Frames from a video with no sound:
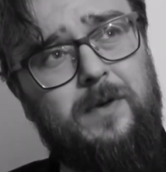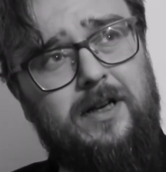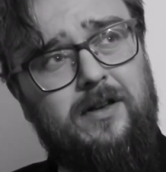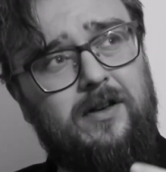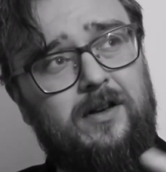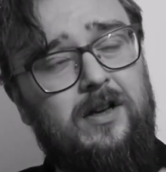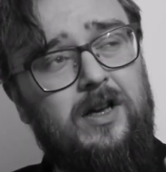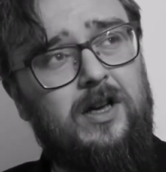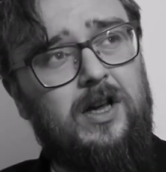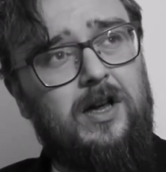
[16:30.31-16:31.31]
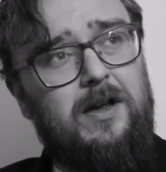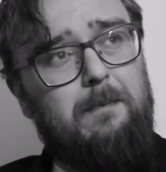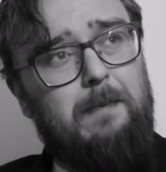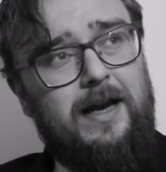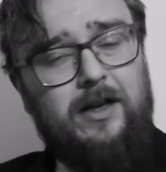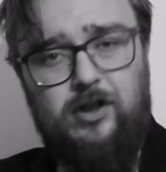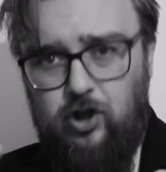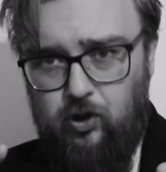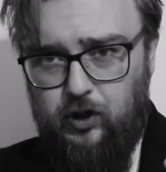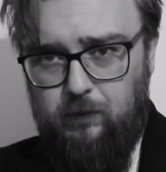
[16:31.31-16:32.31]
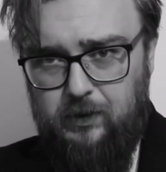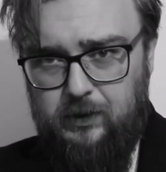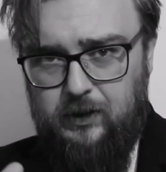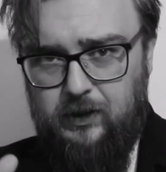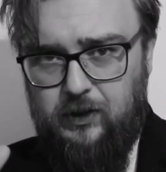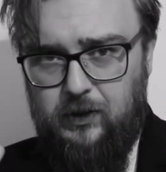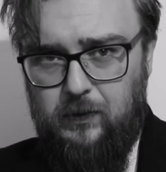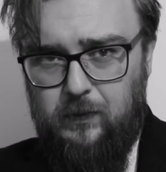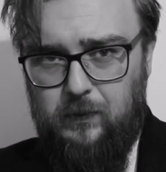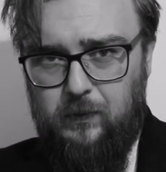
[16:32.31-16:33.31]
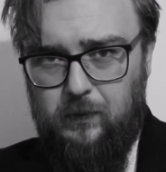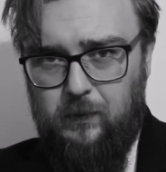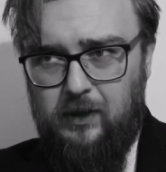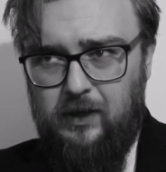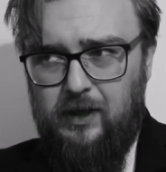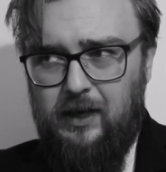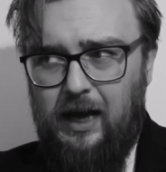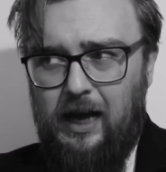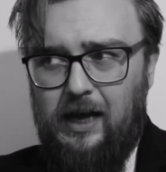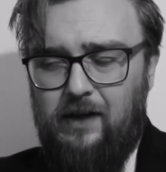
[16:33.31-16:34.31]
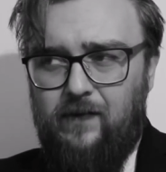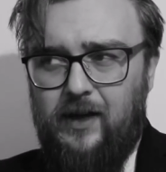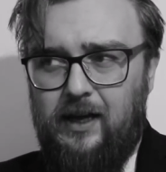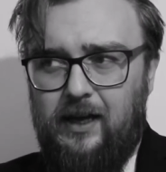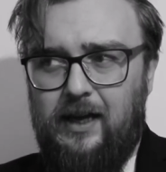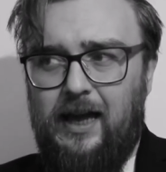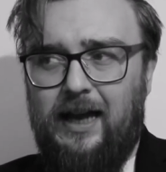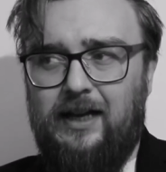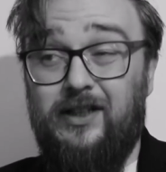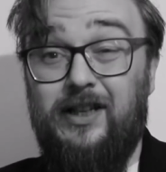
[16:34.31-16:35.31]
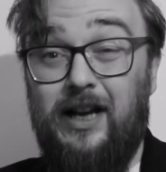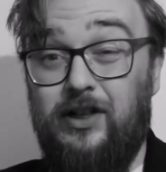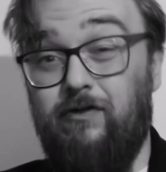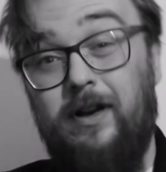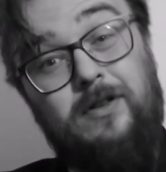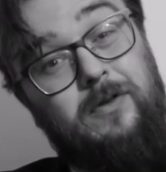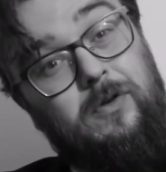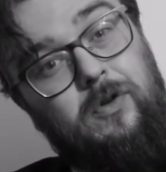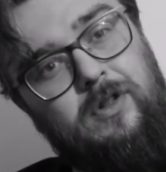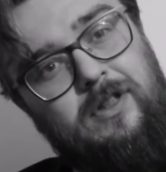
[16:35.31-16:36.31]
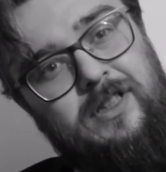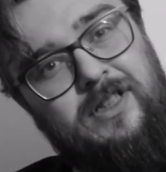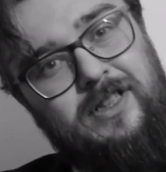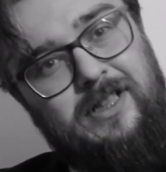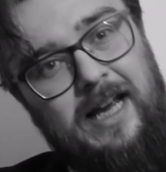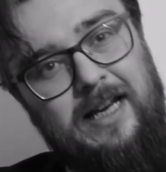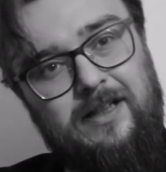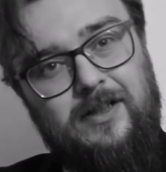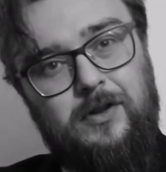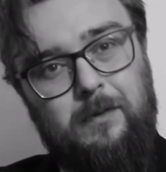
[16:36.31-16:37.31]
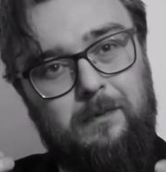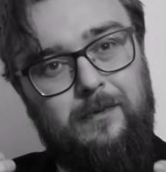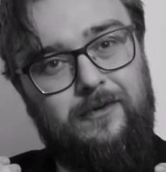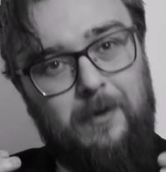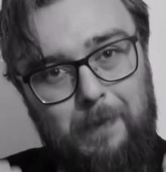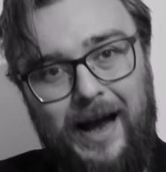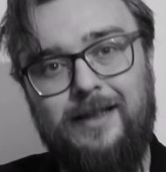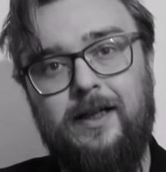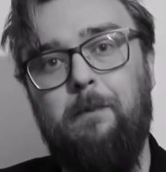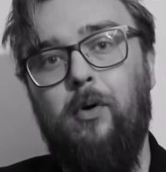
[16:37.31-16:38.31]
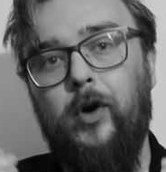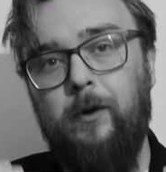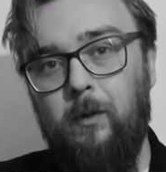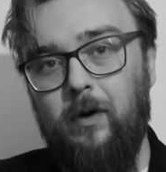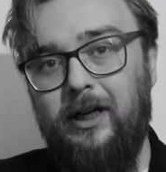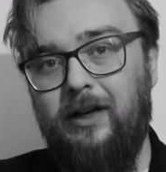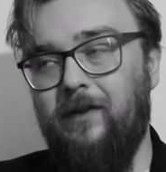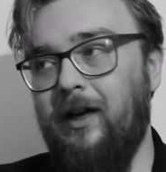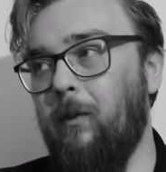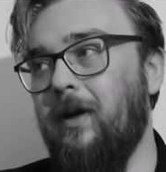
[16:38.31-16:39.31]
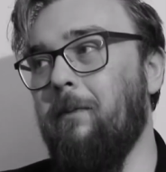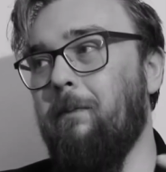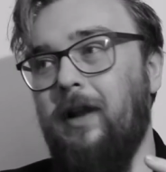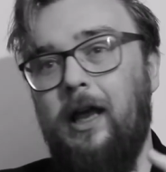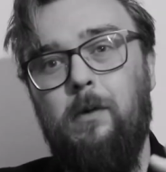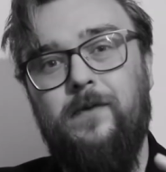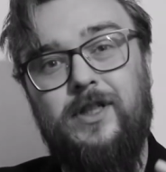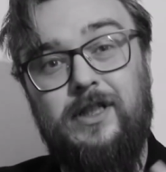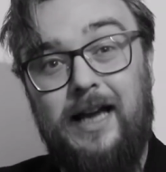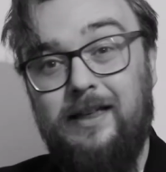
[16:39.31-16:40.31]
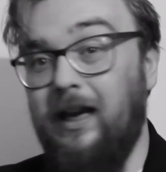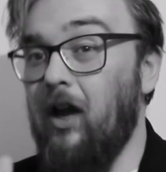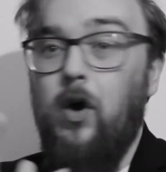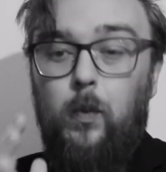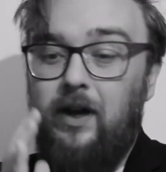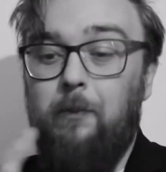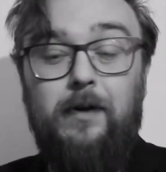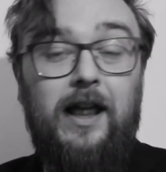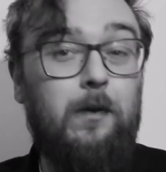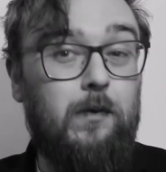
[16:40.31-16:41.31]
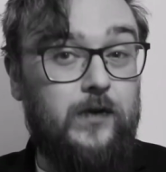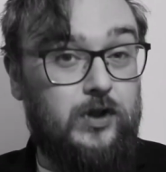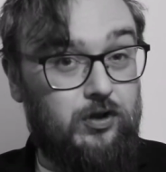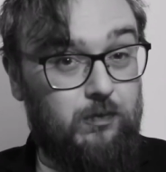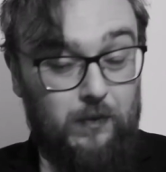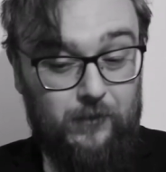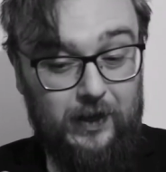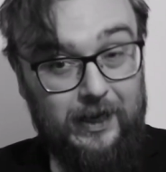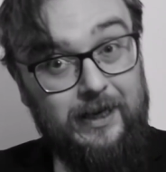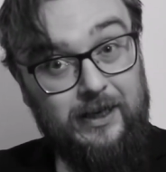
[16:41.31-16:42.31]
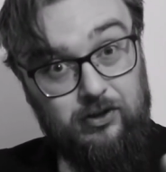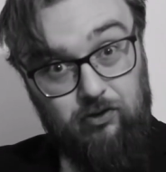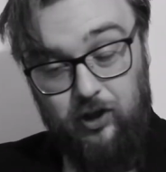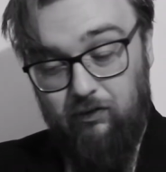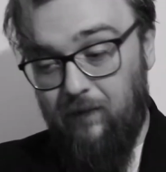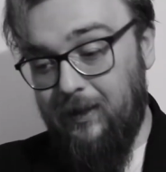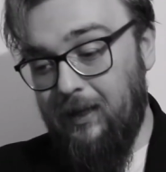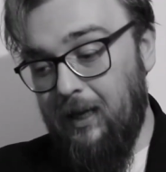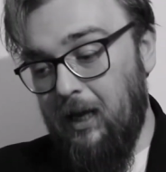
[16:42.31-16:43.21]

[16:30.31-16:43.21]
We can make adjustments to either exaggerate or understate some thematic point we want in there. We can play with the setting. We can play with the linear structure of it.